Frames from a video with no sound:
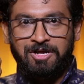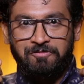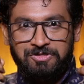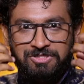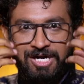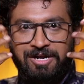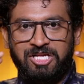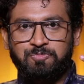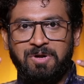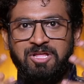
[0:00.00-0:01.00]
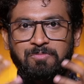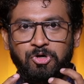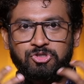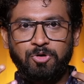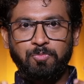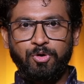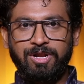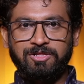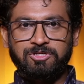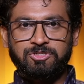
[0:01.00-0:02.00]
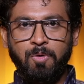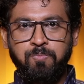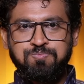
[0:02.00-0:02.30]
will start expanding because you are blowing like this,